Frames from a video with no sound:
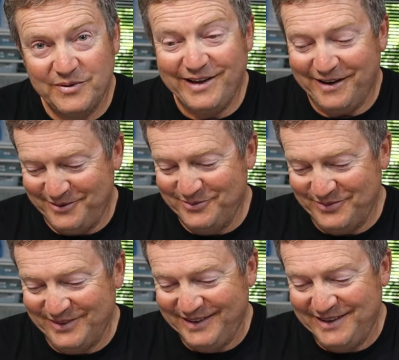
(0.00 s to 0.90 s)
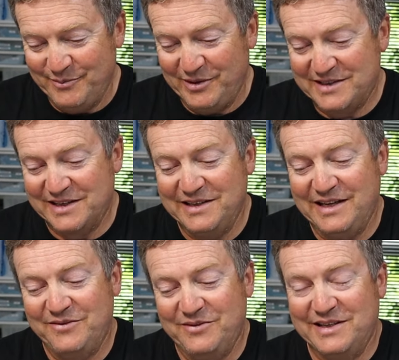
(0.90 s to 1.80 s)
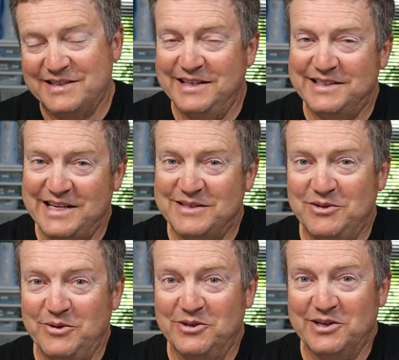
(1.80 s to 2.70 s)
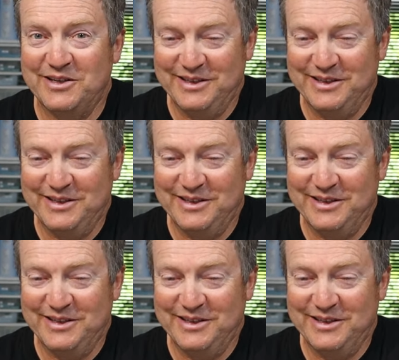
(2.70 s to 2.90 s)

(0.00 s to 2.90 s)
Yeah. but that's gonna take some doing, Jared.